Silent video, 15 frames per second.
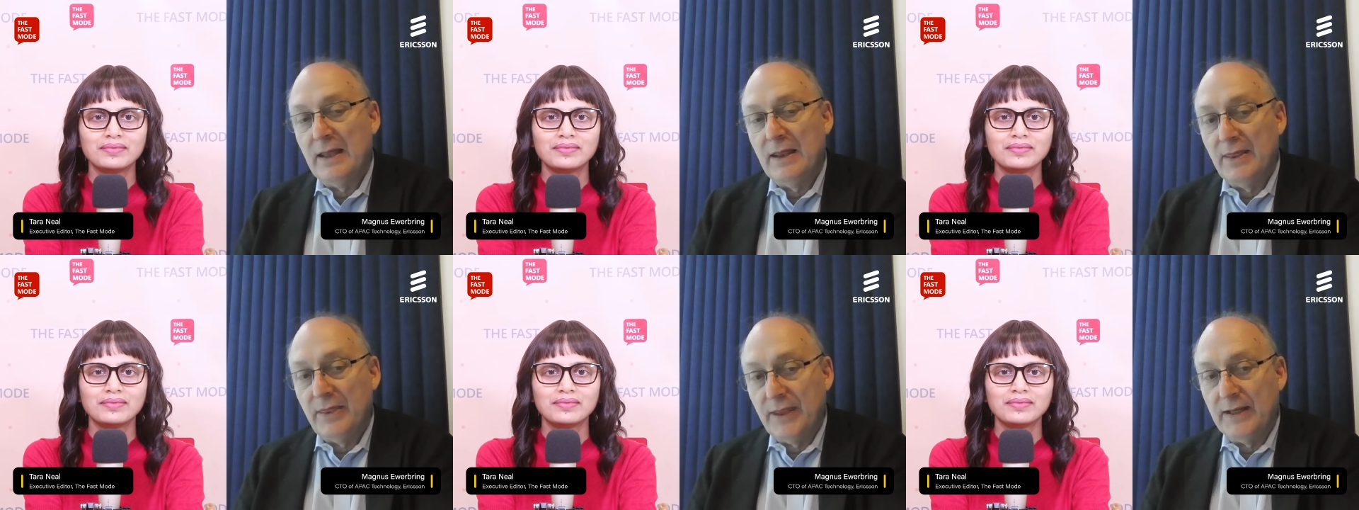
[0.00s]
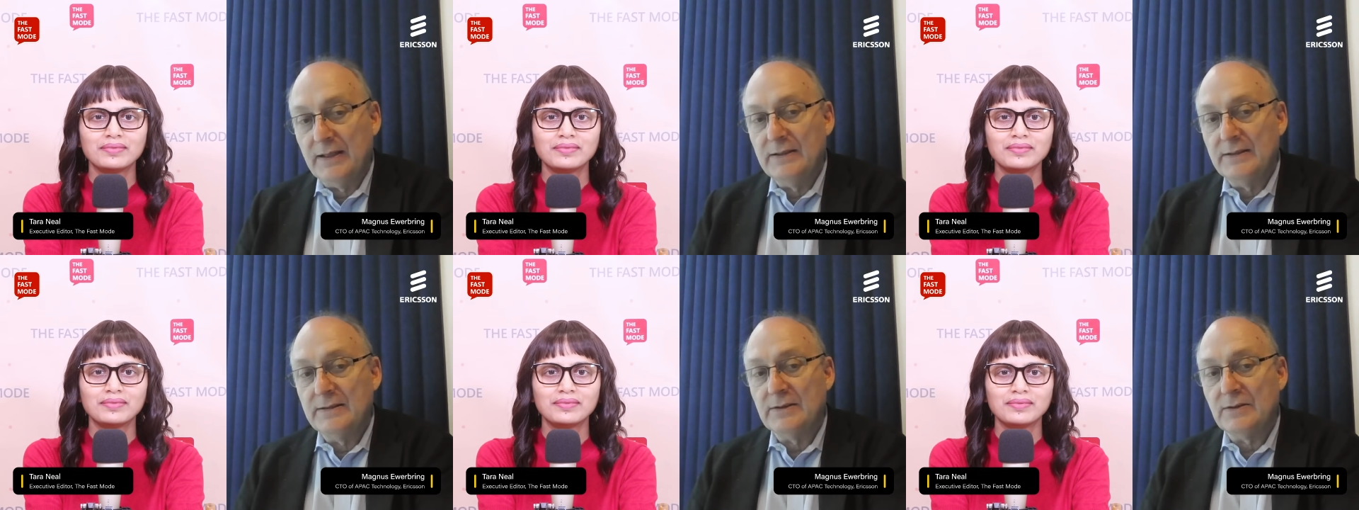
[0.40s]

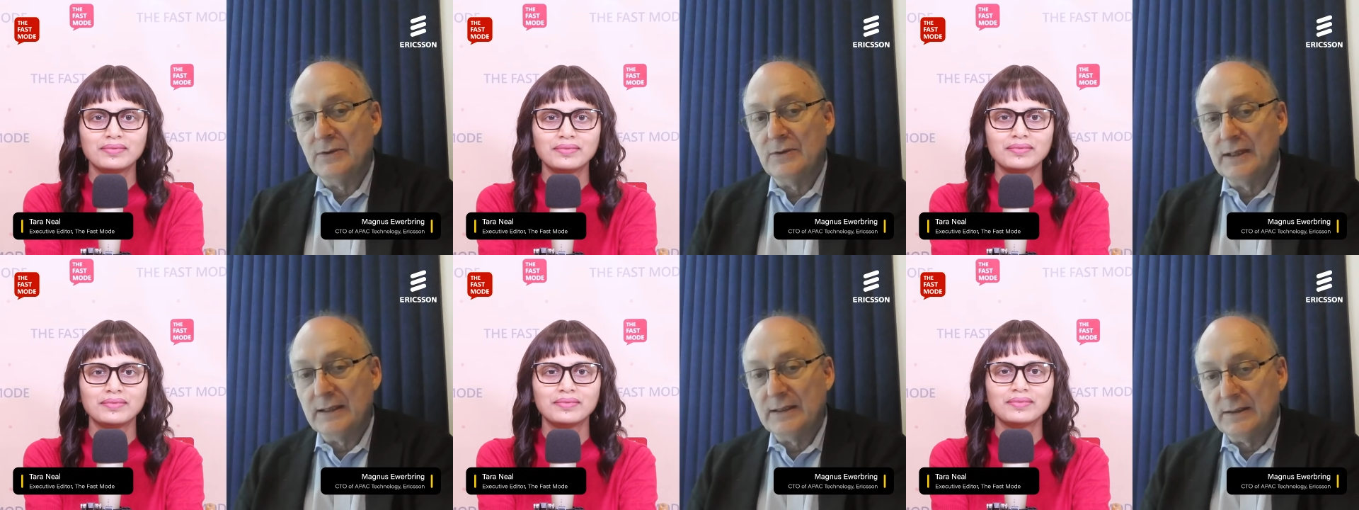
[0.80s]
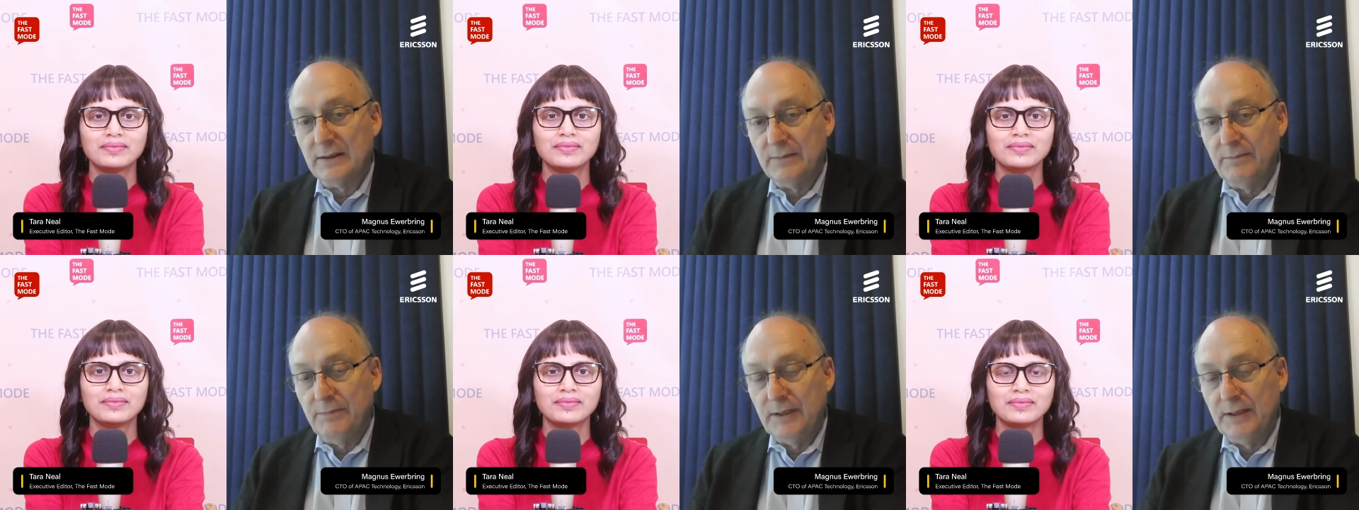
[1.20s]
Speaker 1: things,
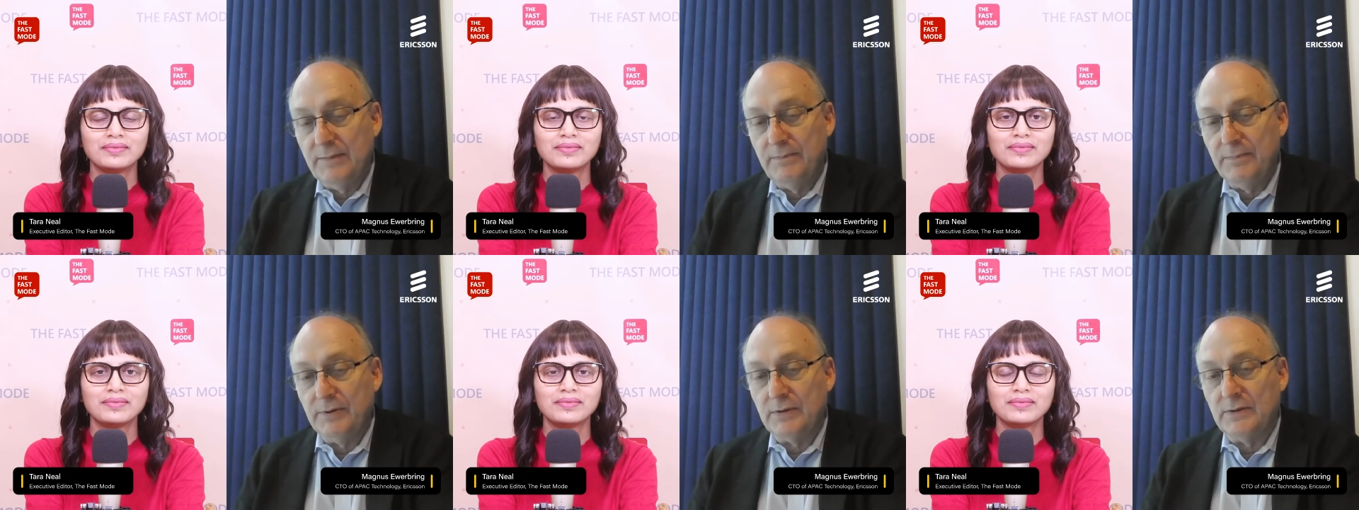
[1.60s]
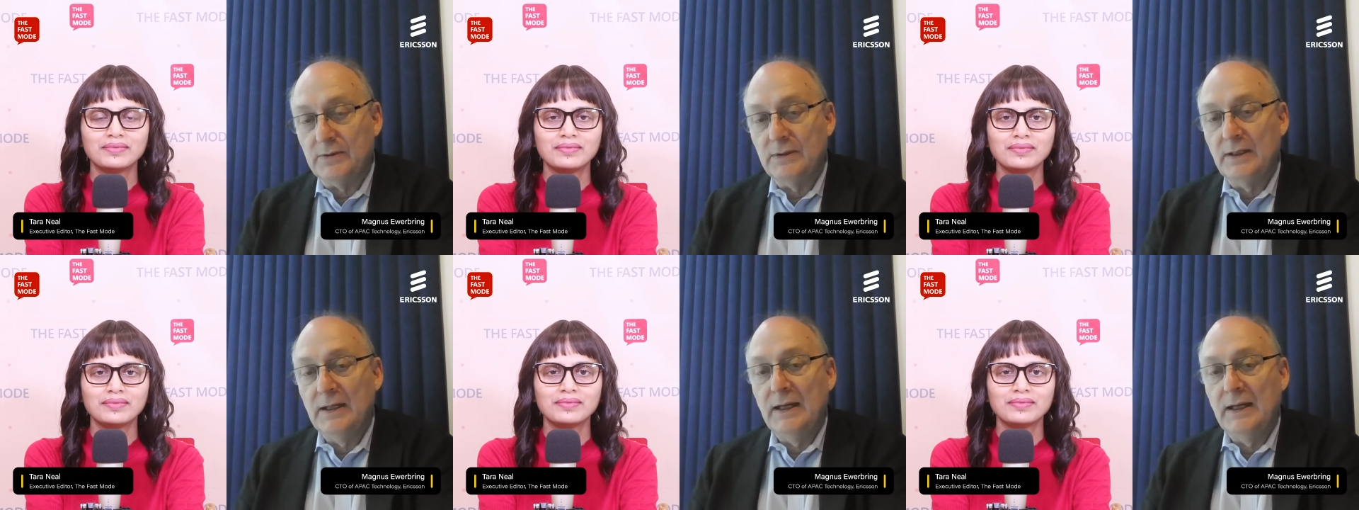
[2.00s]
connecting people,